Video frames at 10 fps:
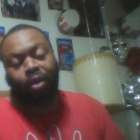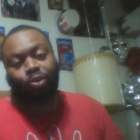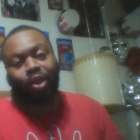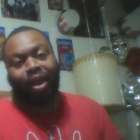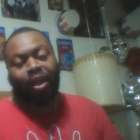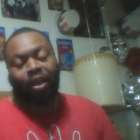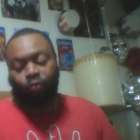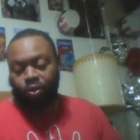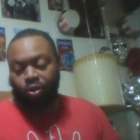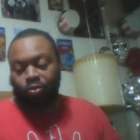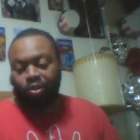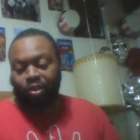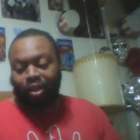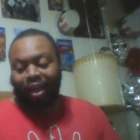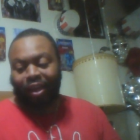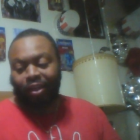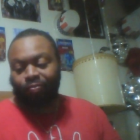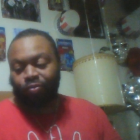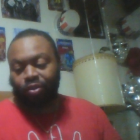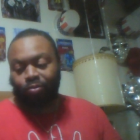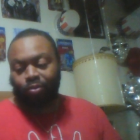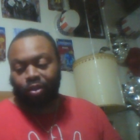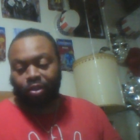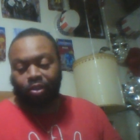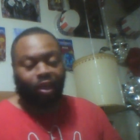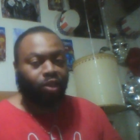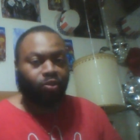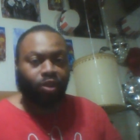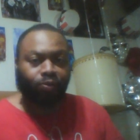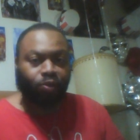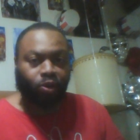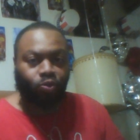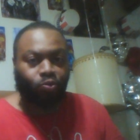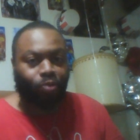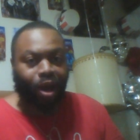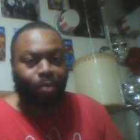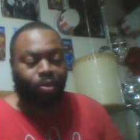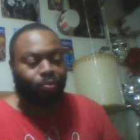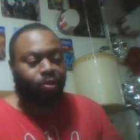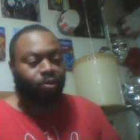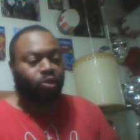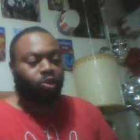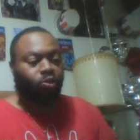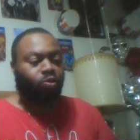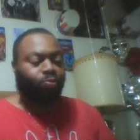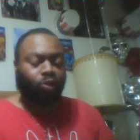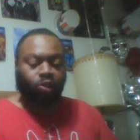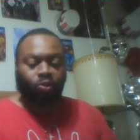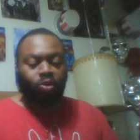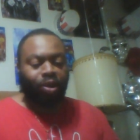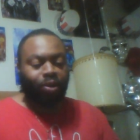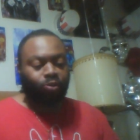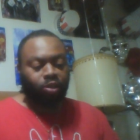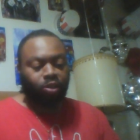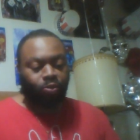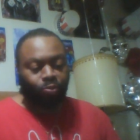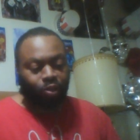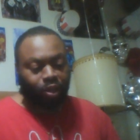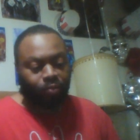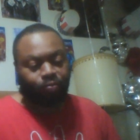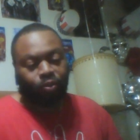chat as well today, because hey, you never know who pop up and show up and show up. You know what I'm saying?